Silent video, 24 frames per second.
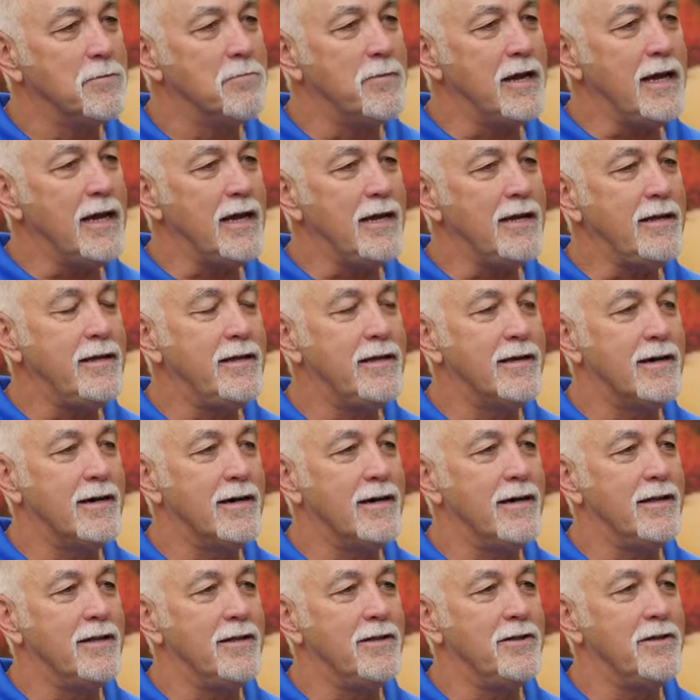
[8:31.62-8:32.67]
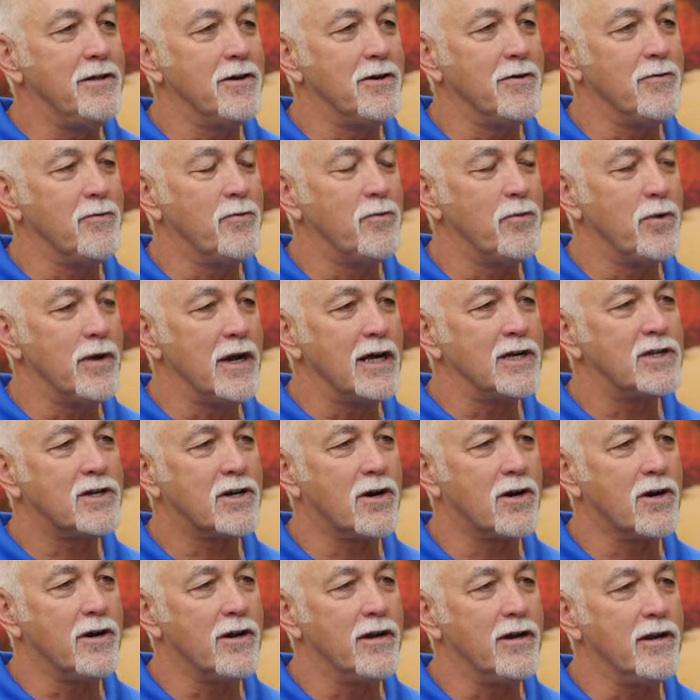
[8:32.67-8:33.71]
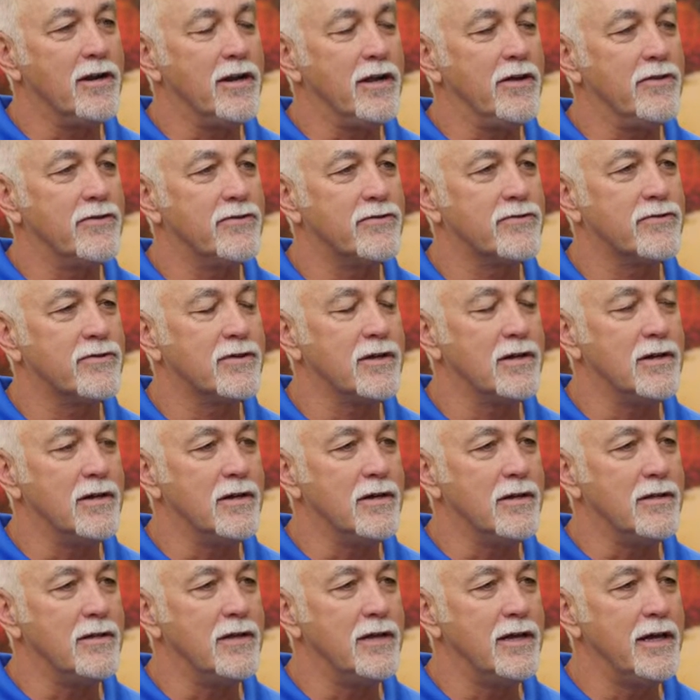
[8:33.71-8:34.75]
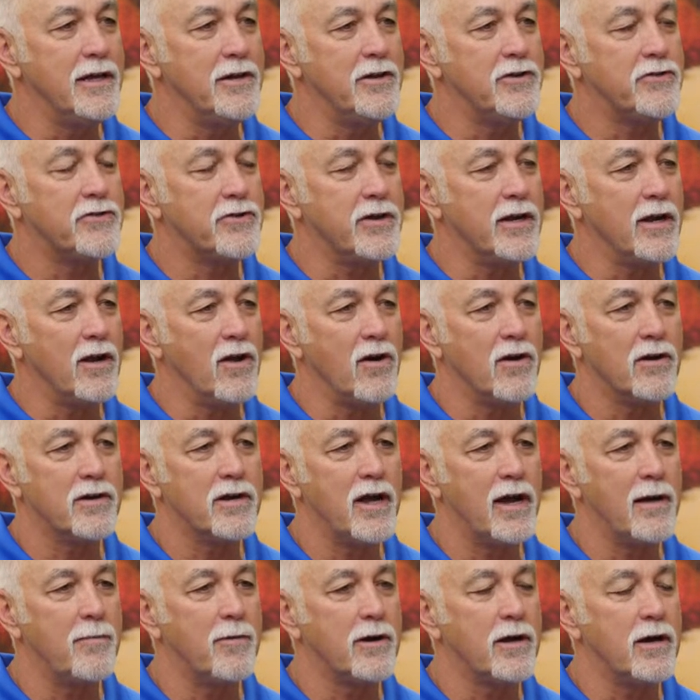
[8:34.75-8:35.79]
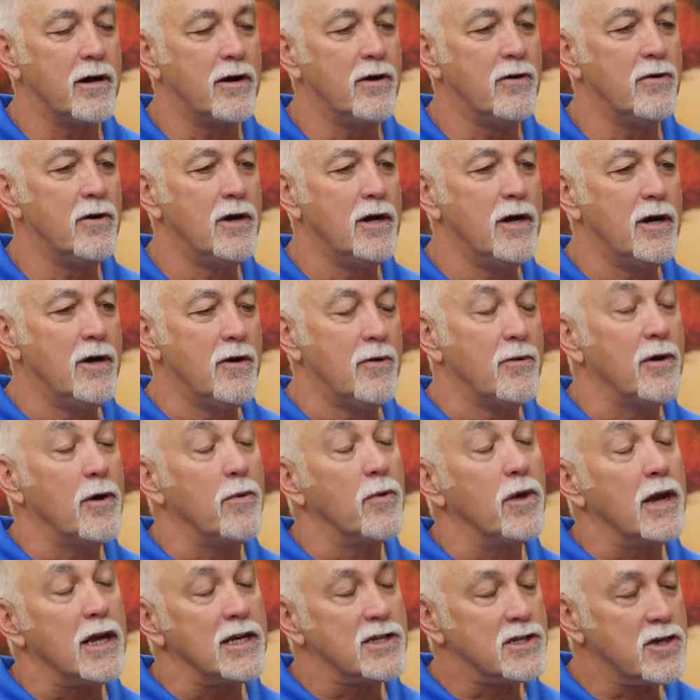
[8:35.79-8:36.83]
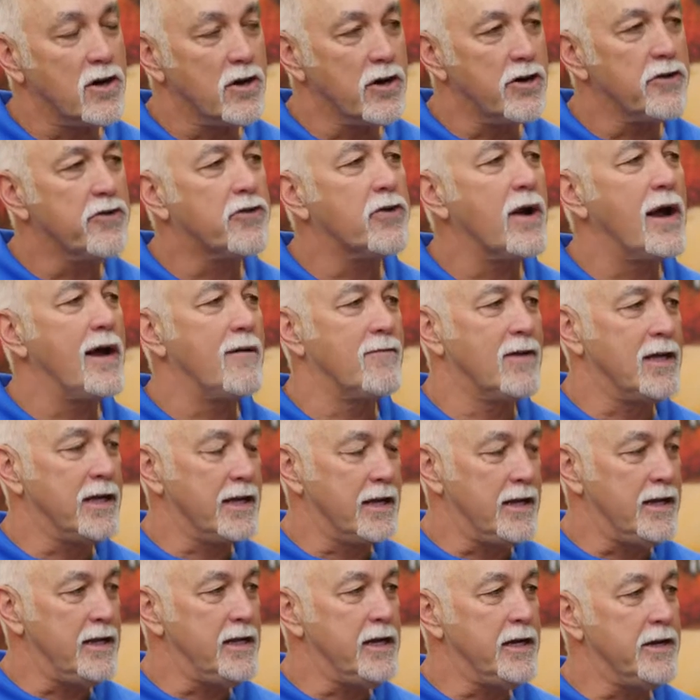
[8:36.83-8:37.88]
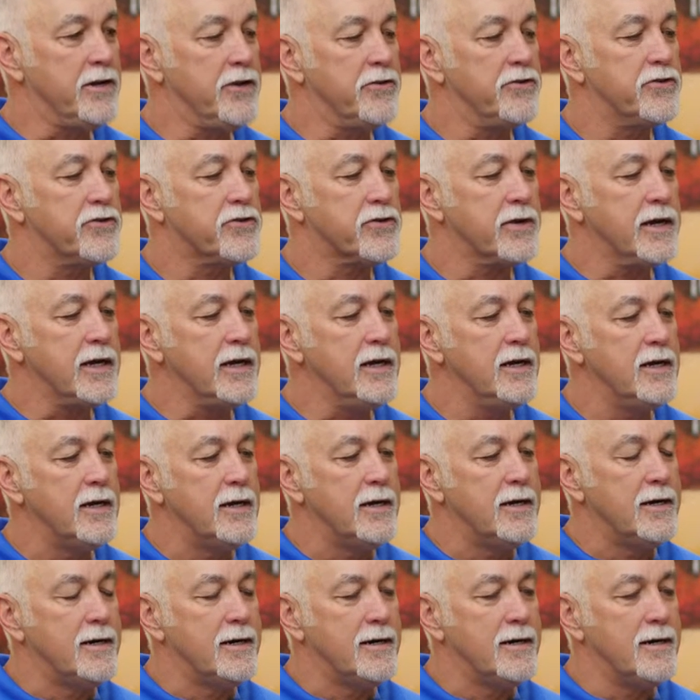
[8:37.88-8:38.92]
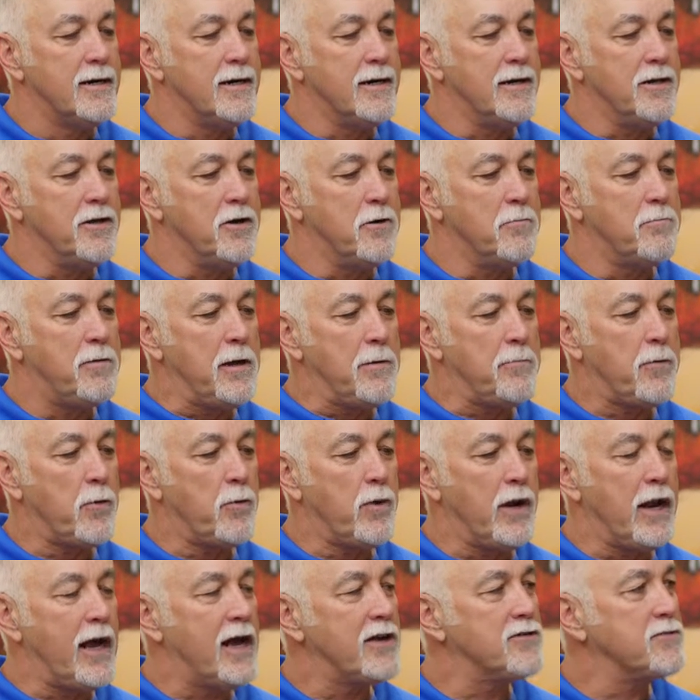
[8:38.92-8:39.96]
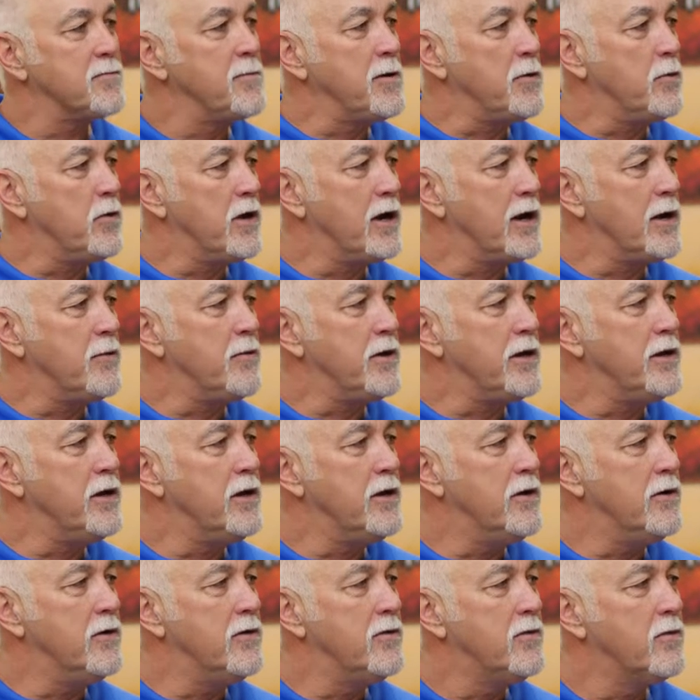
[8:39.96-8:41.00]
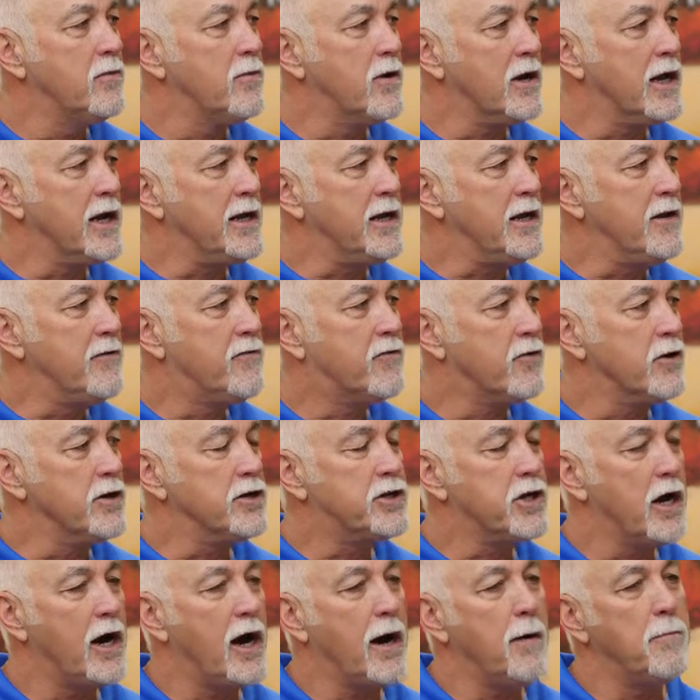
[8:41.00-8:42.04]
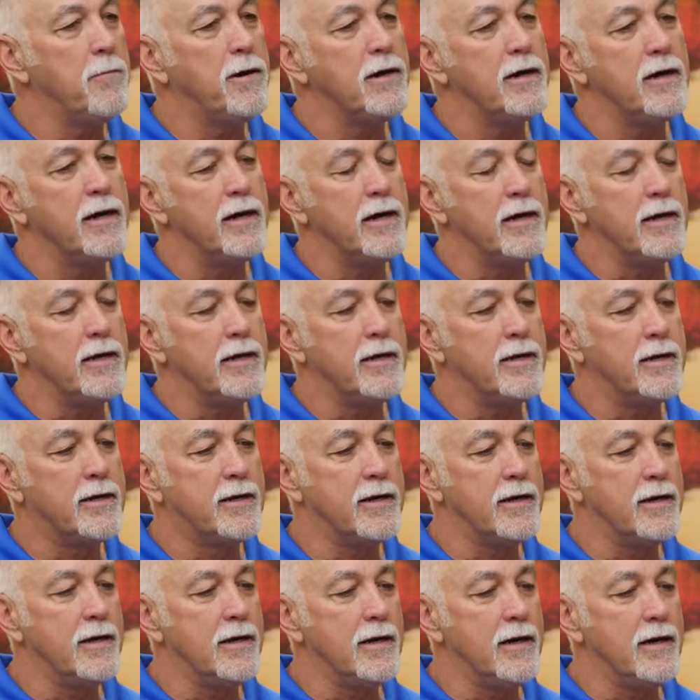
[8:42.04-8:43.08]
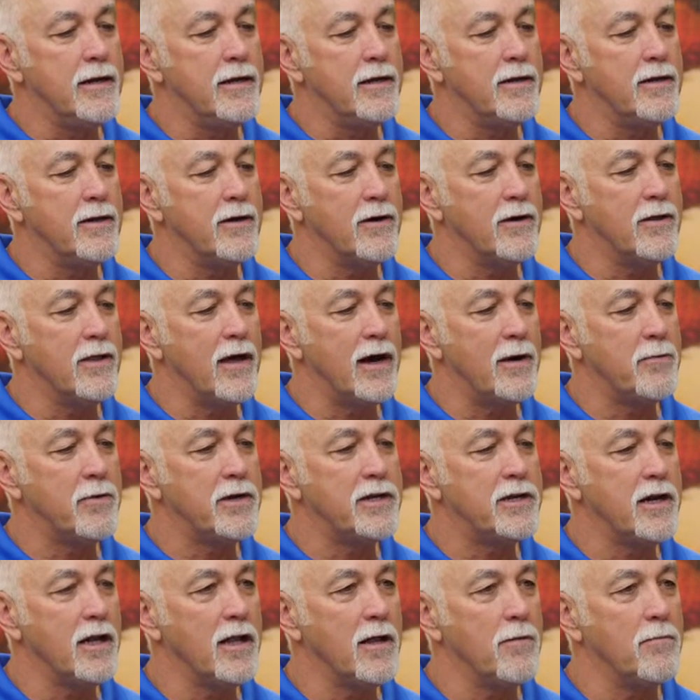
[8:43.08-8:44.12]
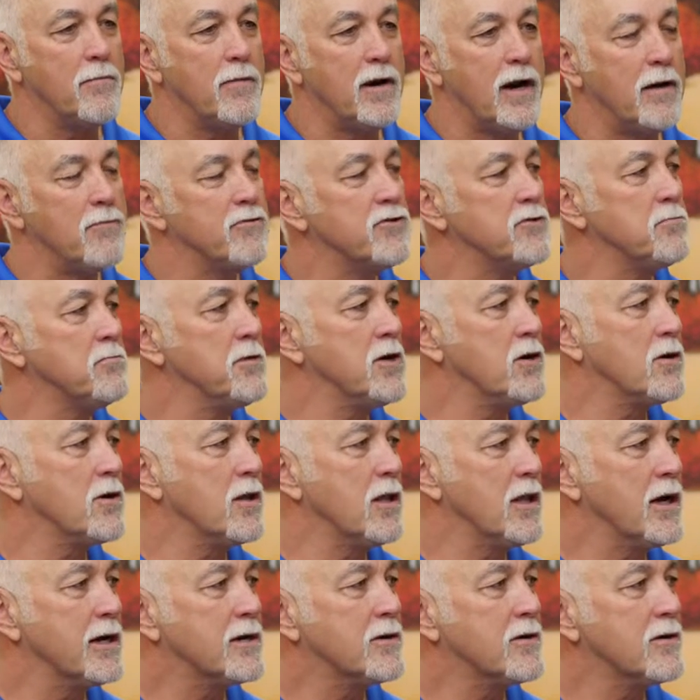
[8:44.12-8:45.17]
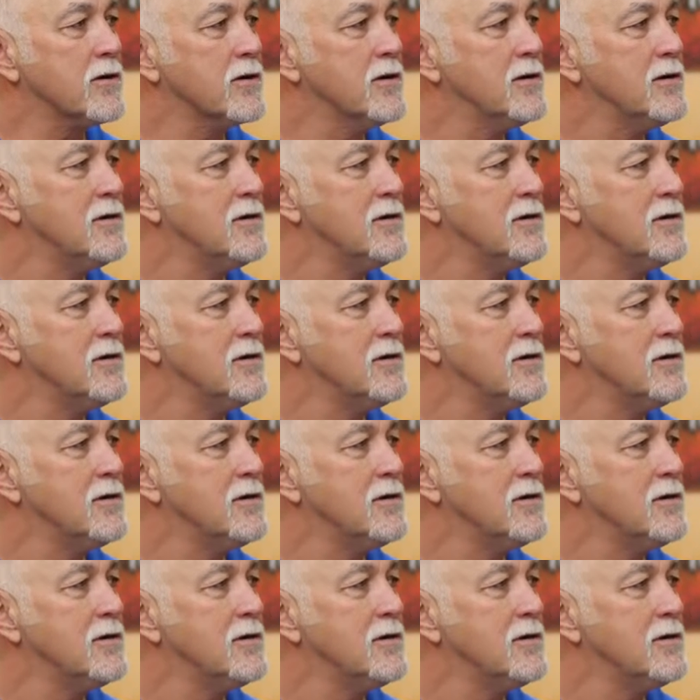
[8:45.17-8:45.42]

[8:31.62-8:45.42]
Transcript: me, when I started in this industry a long time ago, when I started traveling in the industry, people would ask me what I would do, what I did for a job. And, I would tell them I was a bill collector,